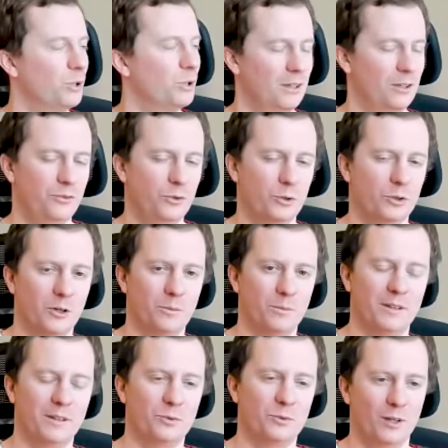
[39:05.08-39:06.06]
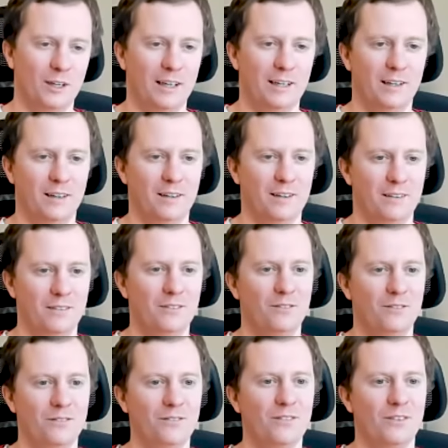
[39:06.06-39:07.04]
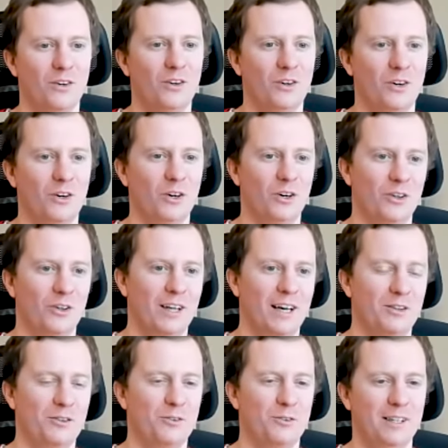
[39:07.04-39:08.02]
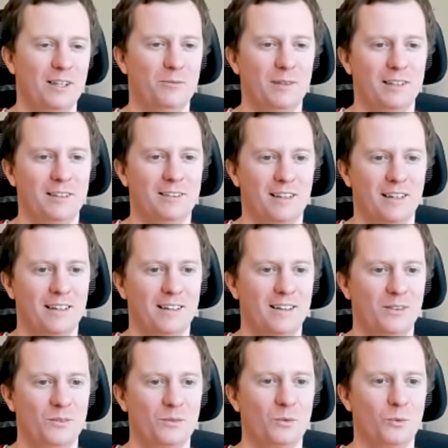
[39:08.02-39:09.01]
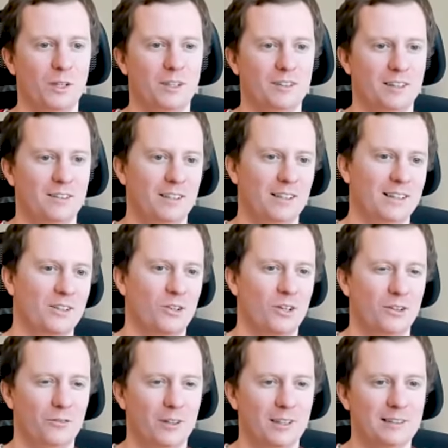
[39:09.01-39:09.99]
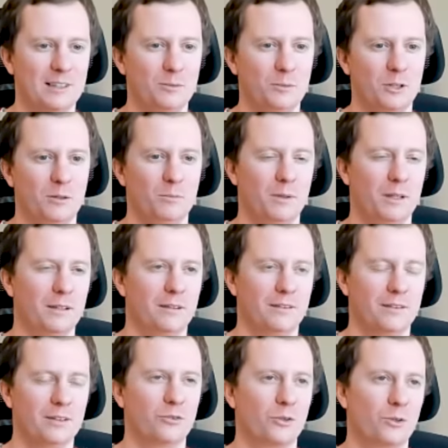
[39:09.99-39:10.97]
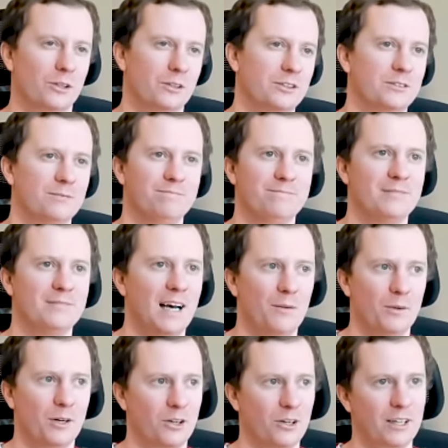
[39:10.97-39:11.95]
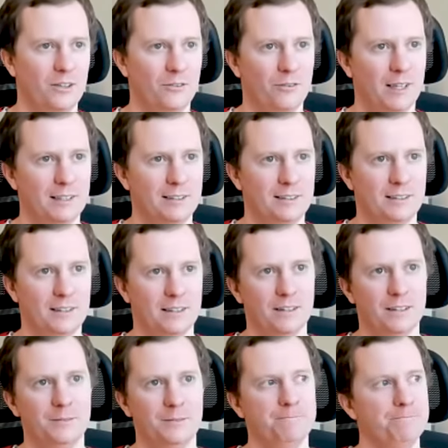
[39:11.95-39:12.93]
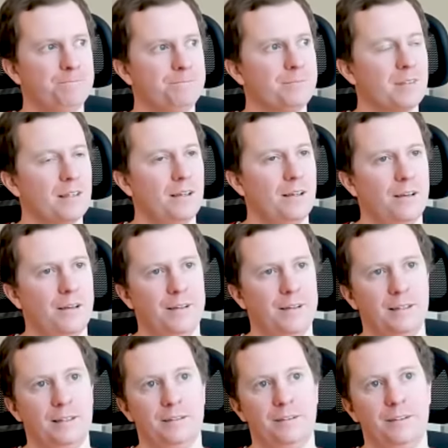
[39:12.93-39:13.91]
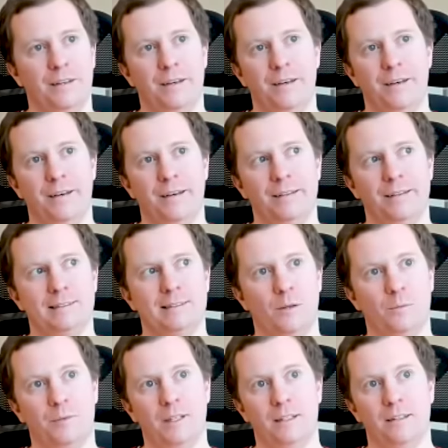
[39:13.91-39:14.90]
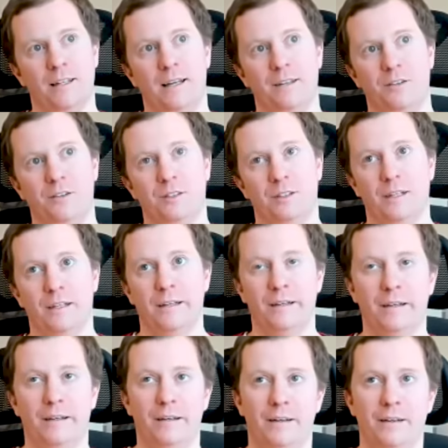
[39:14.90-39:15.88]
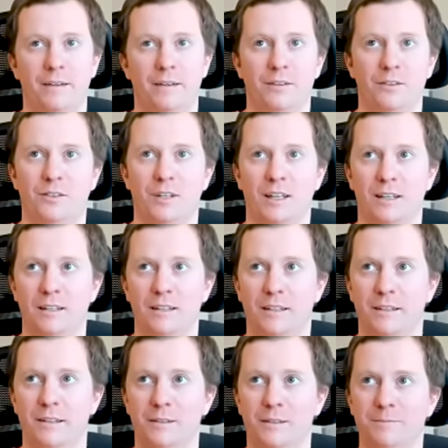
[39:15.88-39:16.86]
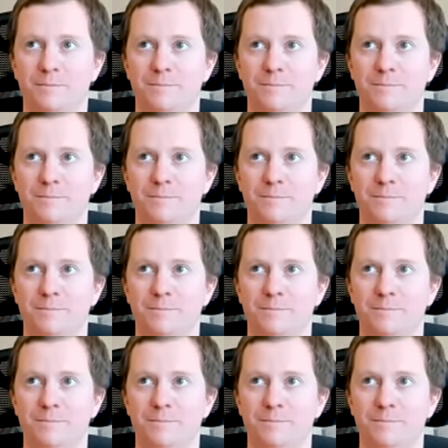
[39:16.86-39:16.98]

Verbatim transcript: a few companies related uh, on that theme in China, which I think are investable. But of course, I'm not going to invest in Eh, something that's uh, say um,